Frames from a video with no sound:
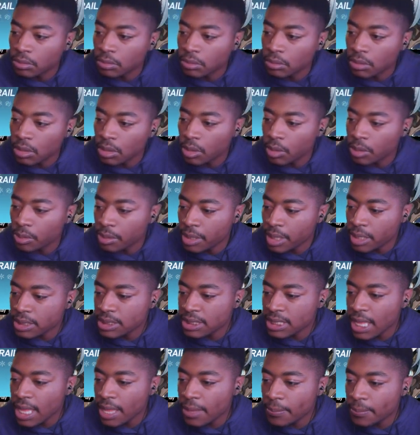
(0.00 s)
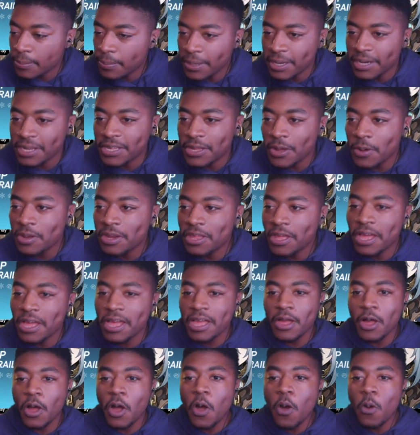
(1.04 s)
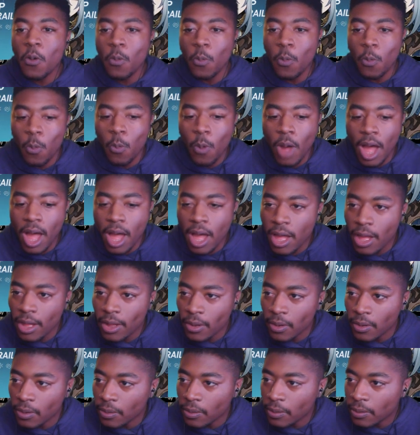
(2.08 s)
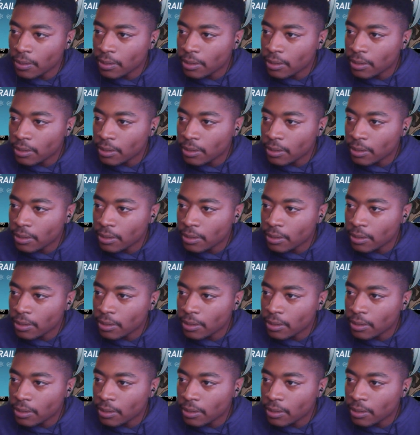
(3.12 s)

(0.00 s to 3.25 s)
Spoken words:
Oh, next stop, Penacone. Hey, oh, wow.